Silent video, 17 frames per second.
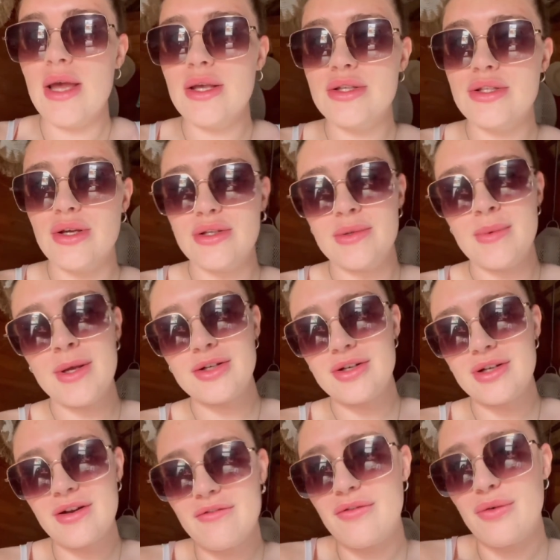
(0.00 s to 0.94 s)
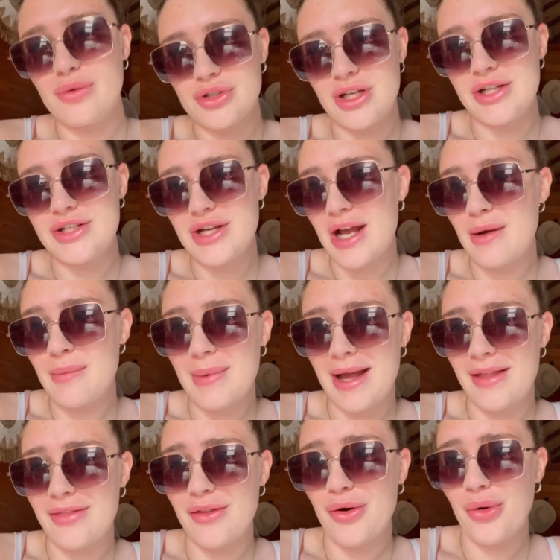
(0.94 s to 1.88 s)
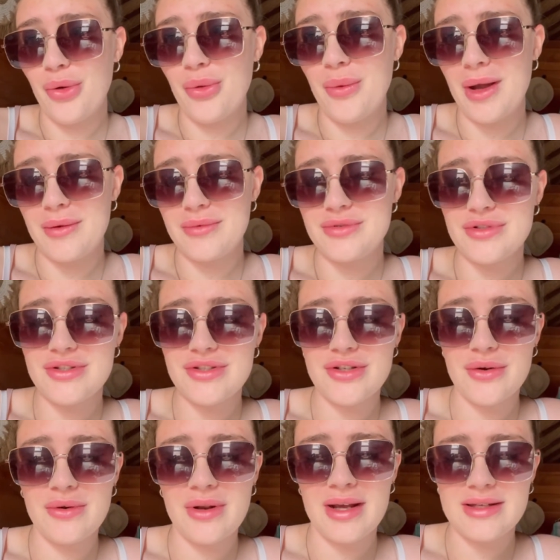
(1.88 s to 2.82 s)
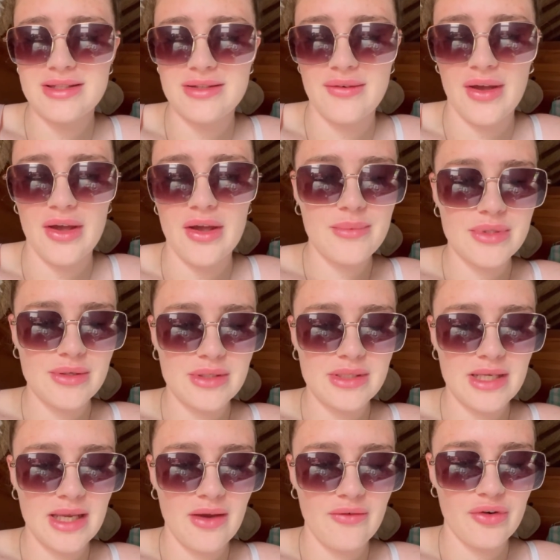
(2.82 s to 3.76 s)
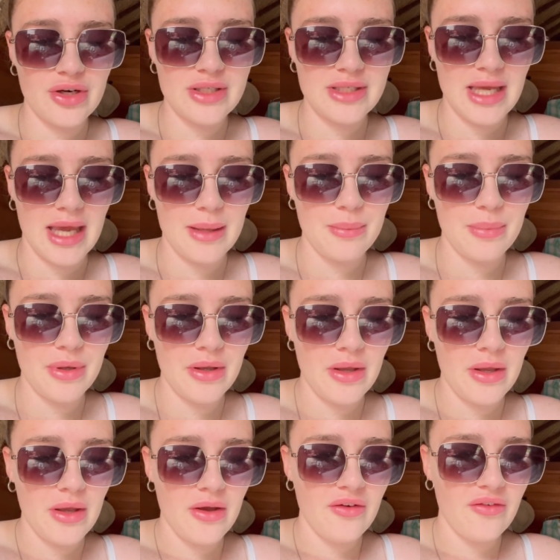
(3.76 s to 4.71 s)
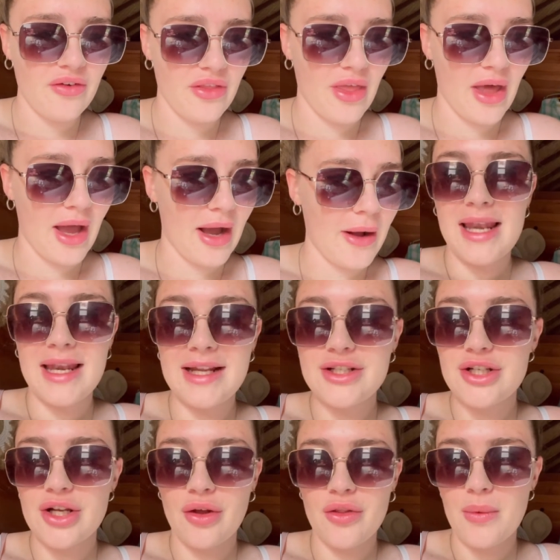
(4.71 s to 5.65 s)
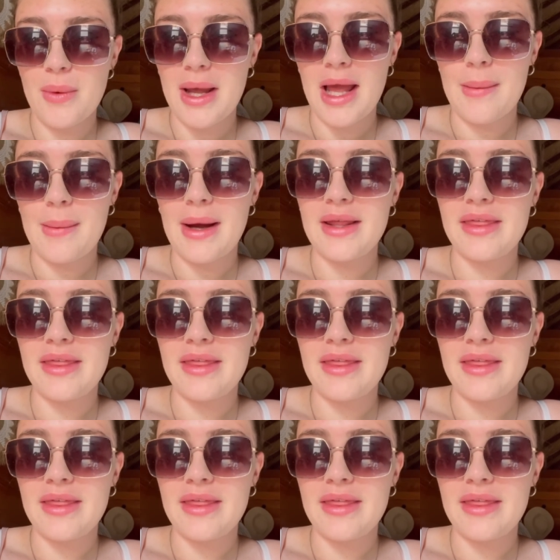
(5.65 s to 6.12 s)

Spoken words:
So to make sure I didn't fall, she held my hand the whole way, which was so nice of her. And so I did give her a tip for that. Literally on the way up, I